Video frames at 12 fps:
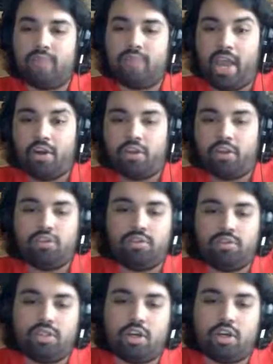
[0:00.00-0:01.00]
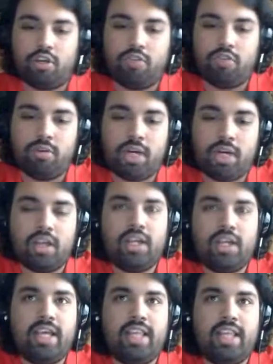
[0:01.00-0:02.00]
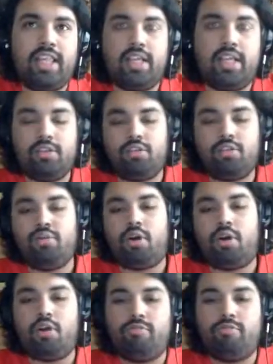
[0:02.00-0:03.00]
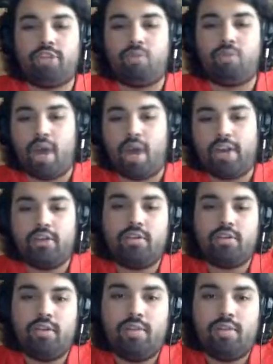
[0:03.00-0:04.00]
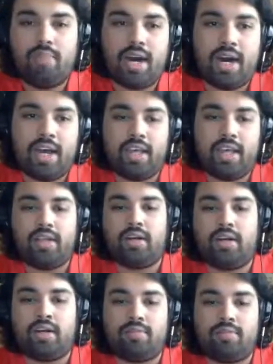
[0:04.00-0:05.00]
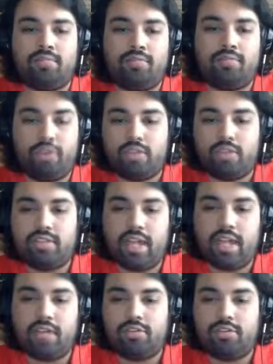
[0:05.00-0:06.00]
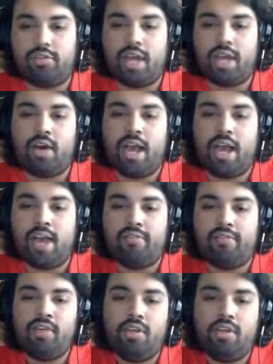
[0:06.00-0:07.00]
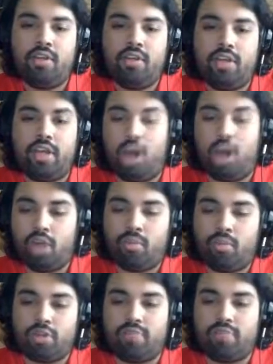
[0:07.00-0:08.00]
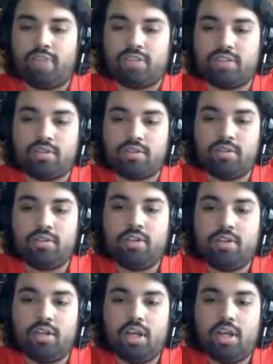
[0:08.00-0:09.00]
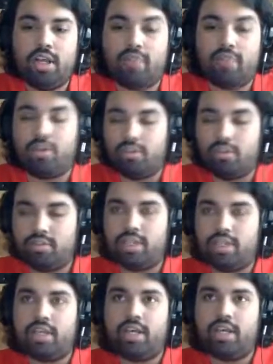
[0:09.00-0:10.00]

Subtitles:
air you're using on your robot. That you are required by first to now have an onboard compressor if you're using